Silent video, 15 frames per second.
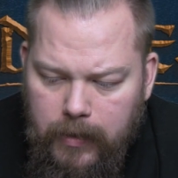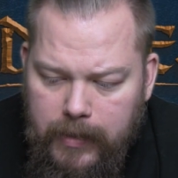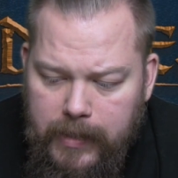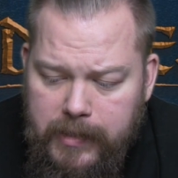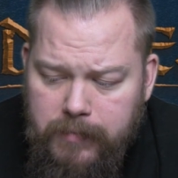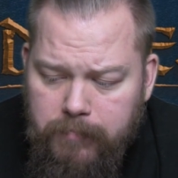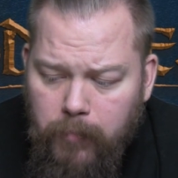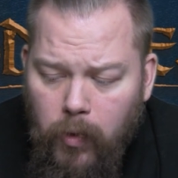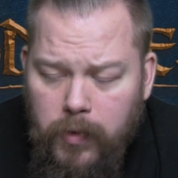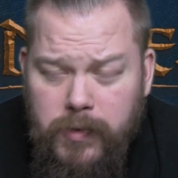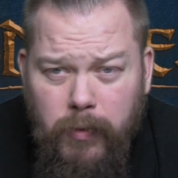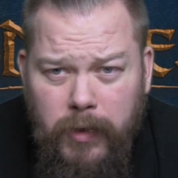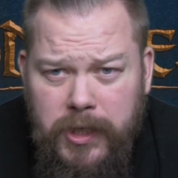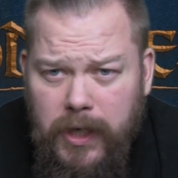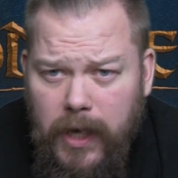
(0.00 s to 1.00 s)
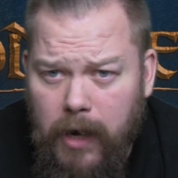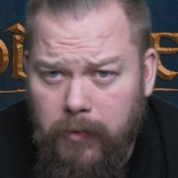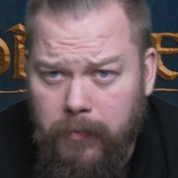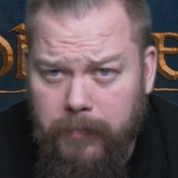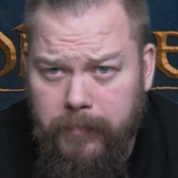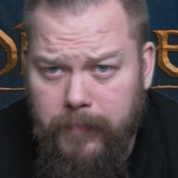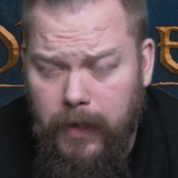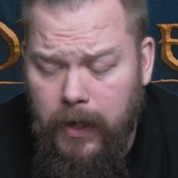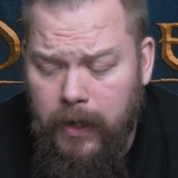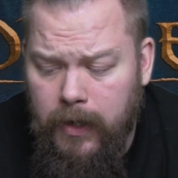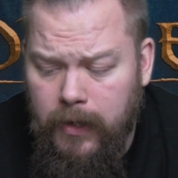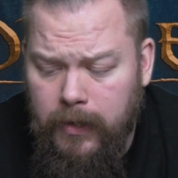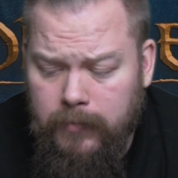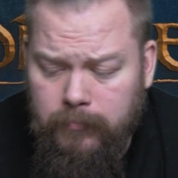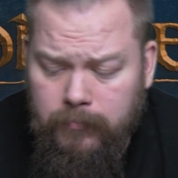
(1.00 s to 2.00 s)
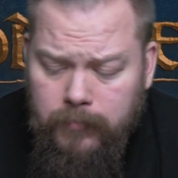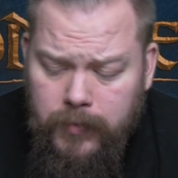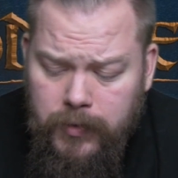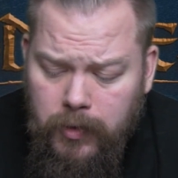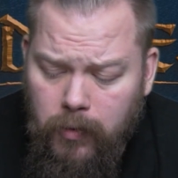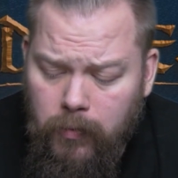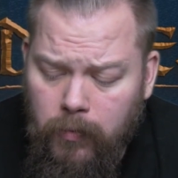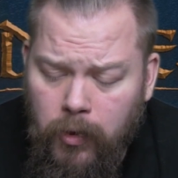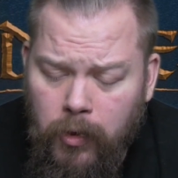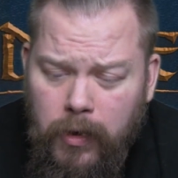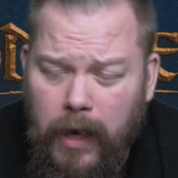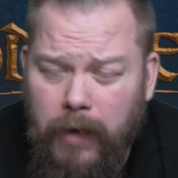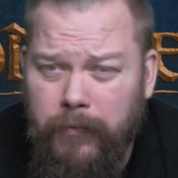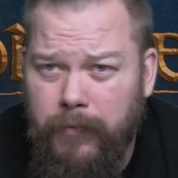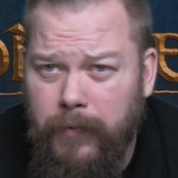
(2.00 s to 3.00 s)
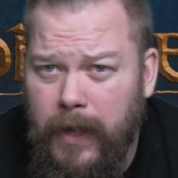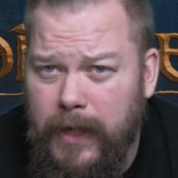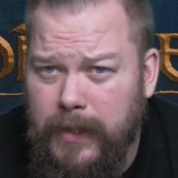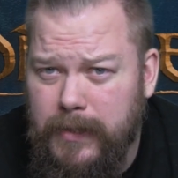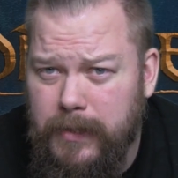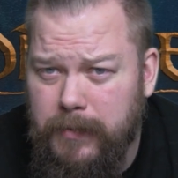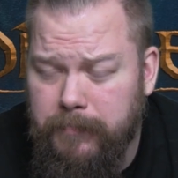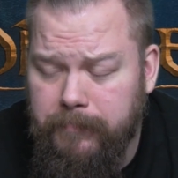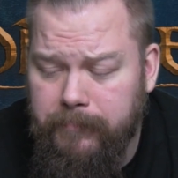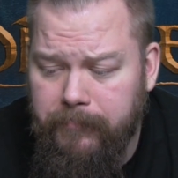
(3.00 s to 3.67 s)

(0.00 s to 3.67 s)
He's more squishy now, so look out for that.